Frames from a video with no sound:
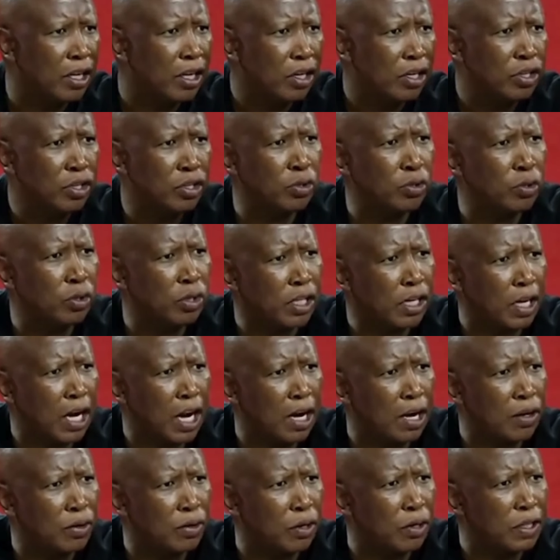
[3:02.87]
neutral
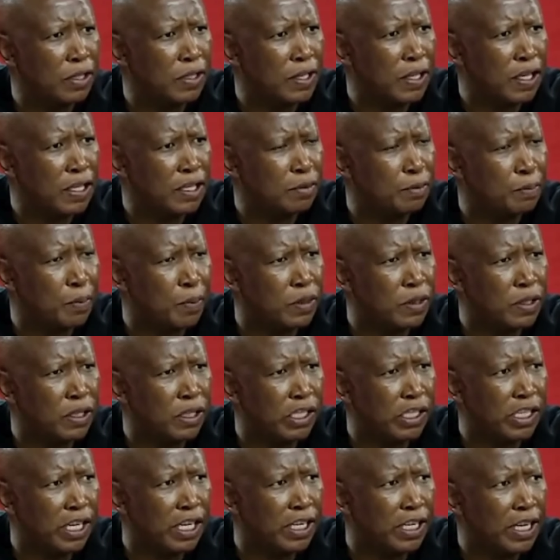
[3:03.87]
nonsense
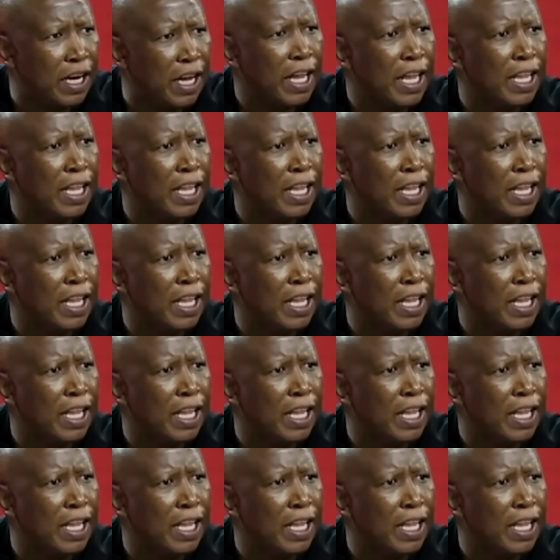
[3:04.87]
position.